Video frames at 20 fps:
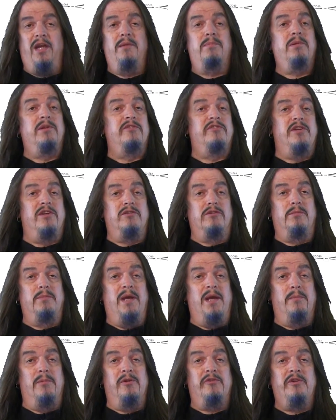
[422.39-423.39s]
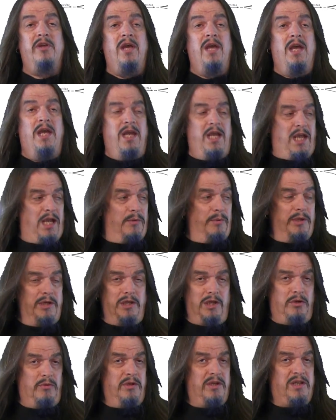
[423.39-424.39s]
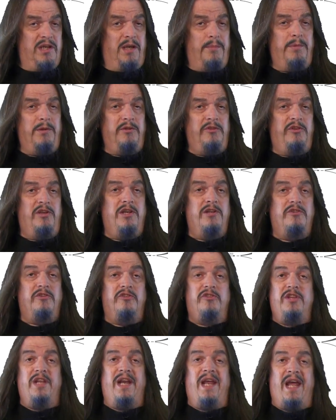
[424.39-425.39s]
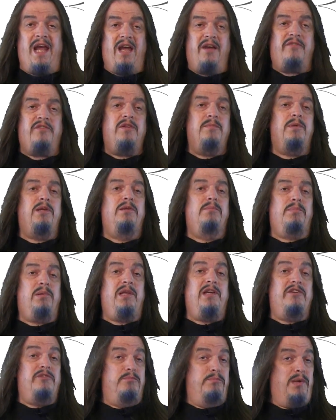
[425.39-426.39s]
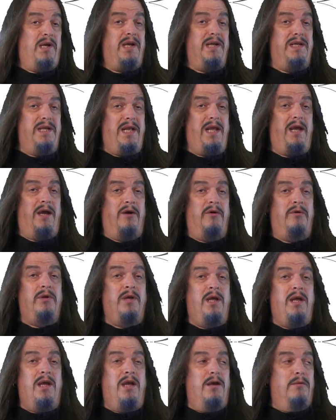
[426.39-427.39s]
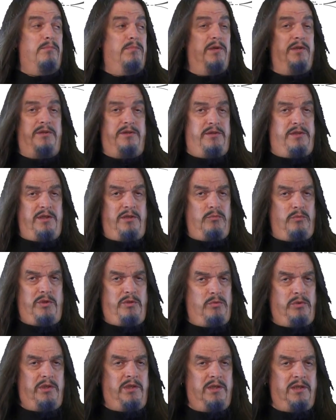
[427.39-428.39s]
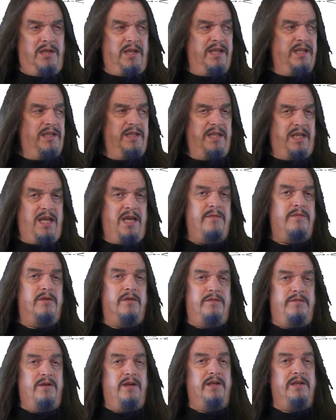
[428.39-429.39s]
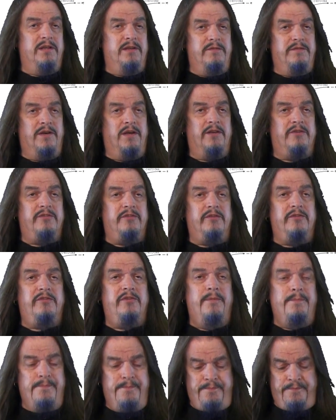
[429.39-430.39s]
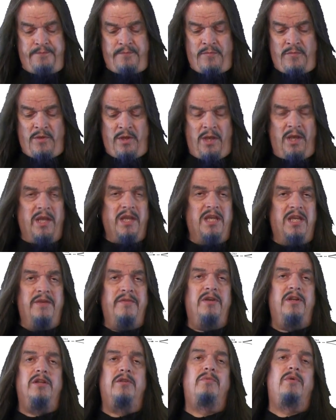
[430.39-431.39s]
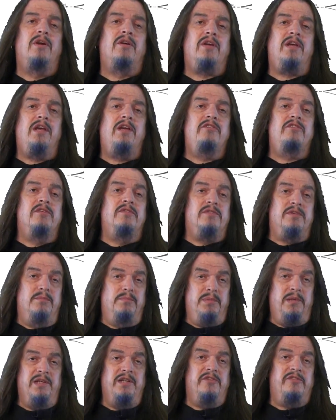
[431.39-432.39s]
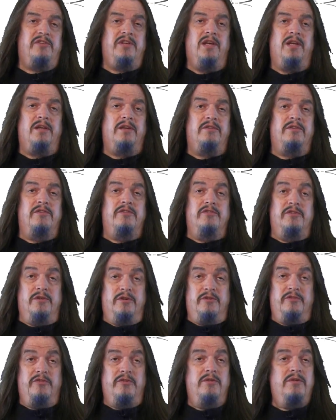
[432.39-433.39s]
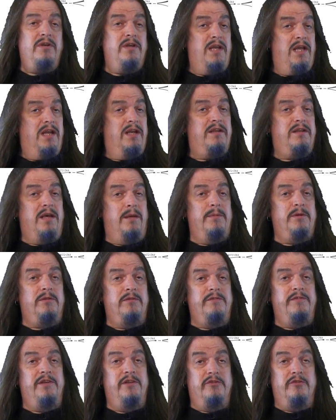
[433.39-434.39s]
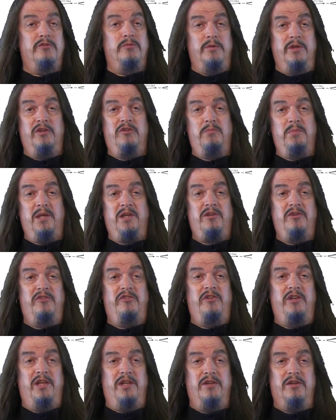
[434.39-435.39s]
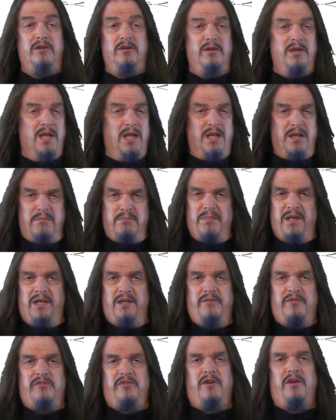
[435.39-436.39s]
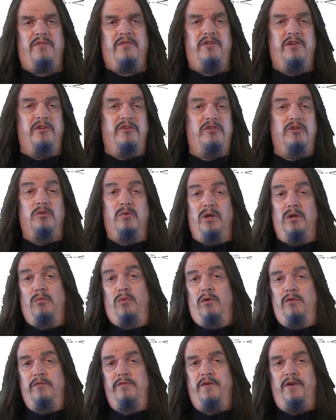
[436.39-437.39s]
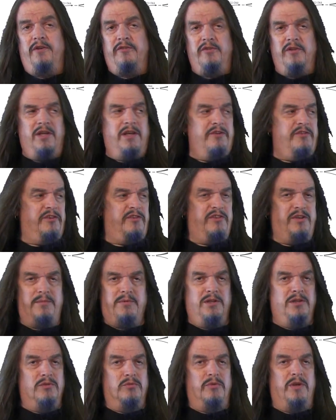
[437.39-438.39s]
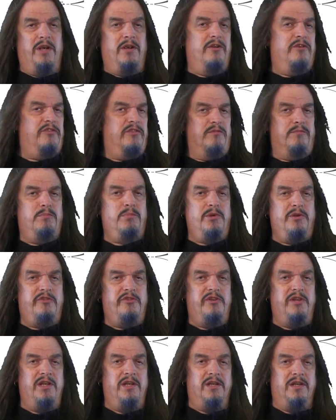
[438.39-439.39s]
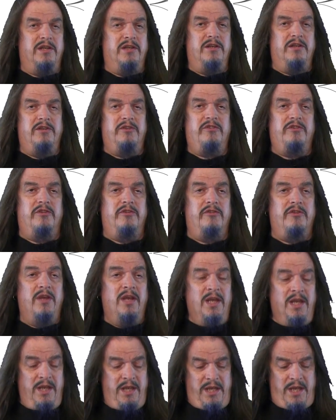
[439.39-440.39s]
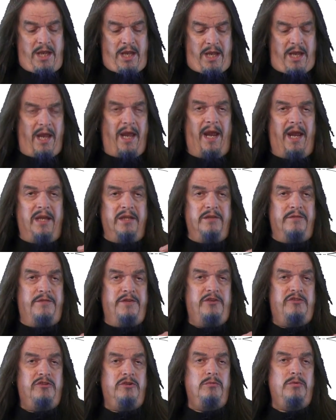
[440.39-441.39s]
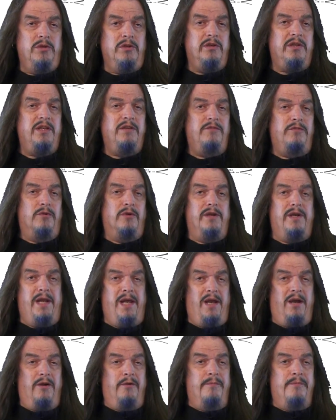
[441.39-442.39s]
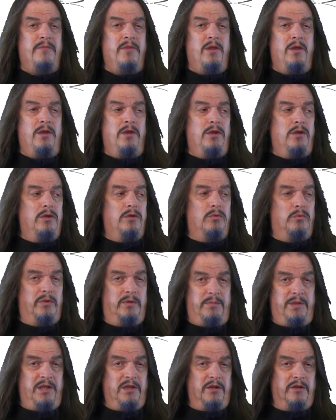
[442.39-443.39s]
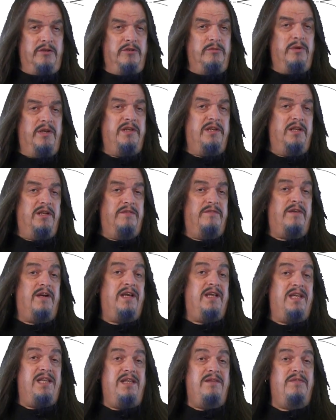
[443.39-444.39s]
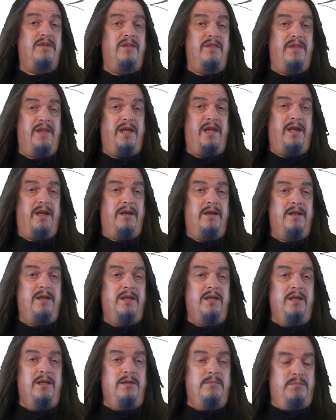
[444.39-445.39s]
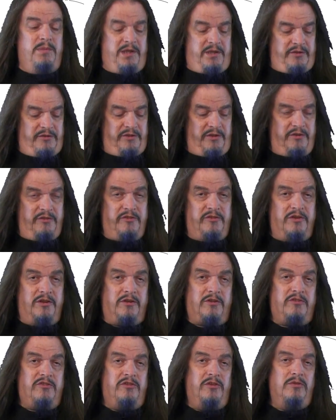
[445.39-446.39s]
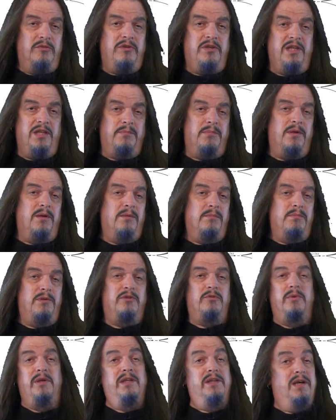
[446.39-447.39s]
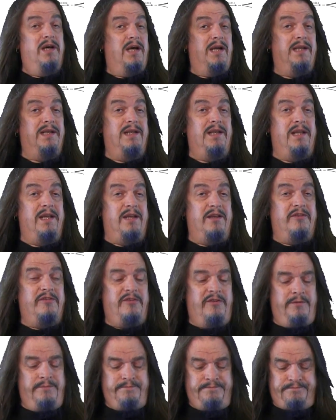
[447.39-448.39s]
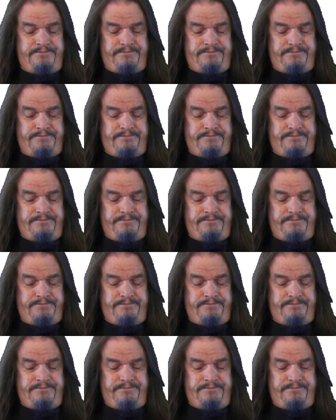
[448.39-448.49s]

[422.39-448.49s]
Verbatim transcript: and placental mammals, and we know a couple changes that have to be in place by now, but that we wouldn't likely ever find in fossils. Even in the rare case of complete skeletons, there are certain anatomical features we expect to see that are made of soft tissue and won't fossilize except in the rarest of pristine conditions. And the feature we're looking for now would be hard to identify even then because it is tucked so deep between the hind legs.